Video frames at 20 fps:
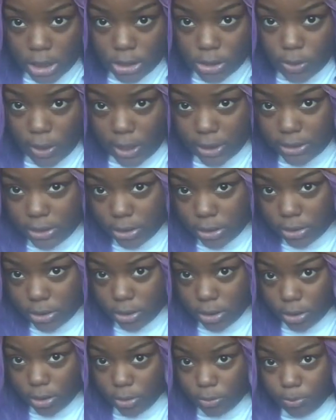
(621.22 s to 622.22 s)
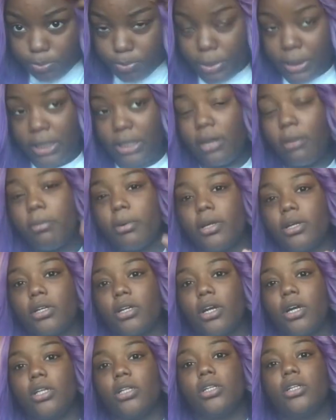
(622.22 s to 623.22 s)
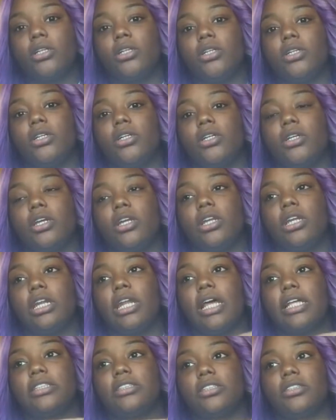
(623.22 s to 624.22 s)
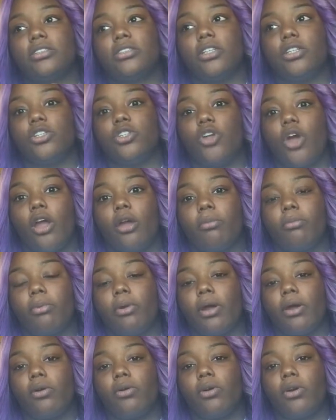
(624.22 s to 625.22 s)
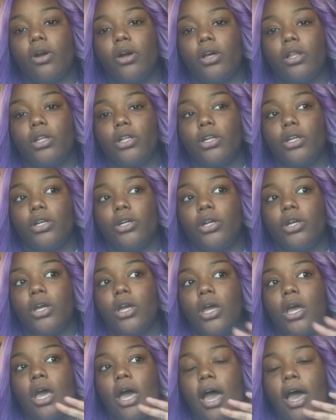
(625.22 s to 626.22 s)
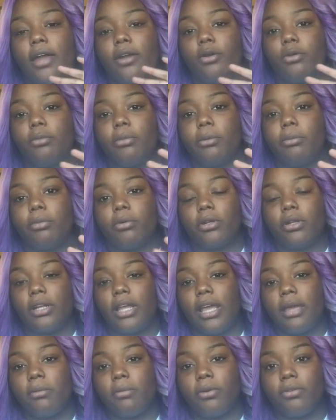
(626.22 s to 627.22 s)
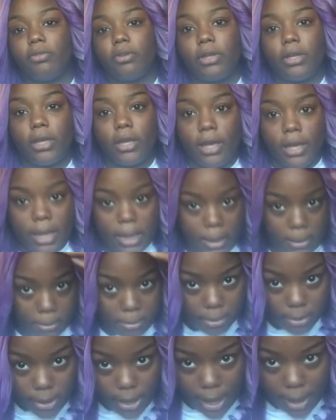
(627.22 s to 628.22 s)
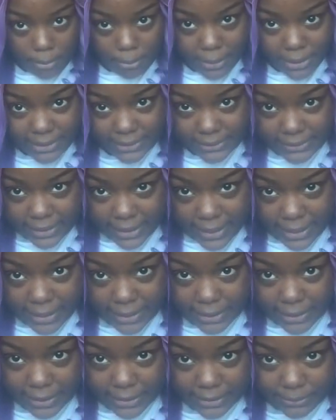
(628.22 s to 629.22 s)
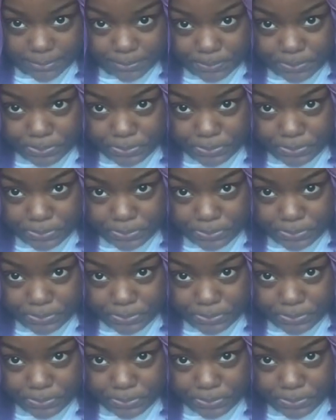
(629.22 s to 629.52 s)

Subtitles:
So I took the peanut butter color and I took the dark brown color. I don't remember the name of it, but I mixed that in